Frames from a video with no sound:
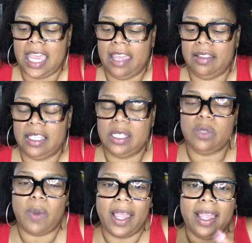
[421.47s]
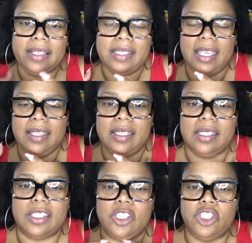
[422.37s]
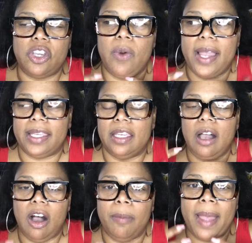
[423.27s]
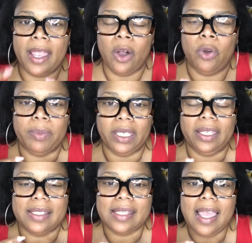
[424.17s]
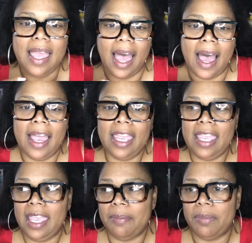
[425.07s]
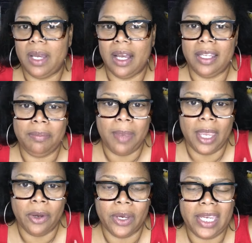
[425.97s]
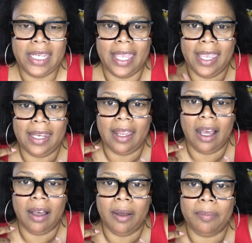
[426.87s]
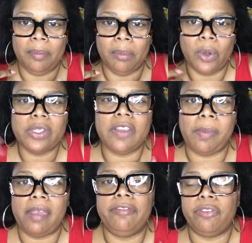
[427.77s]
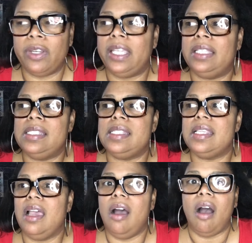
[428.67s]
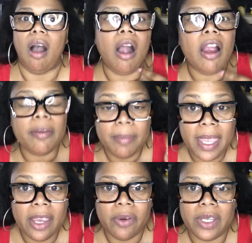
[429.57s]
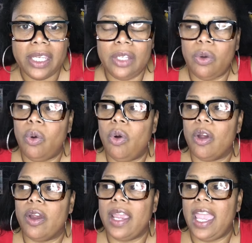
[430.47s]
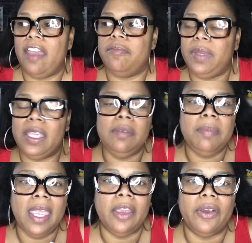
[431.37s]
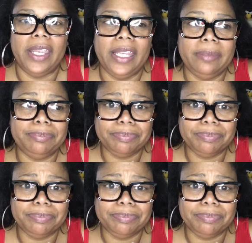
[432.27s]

I, this is why I say this is a show I can call my own. Because I am unmarried, and um, most of my friends are married or have been married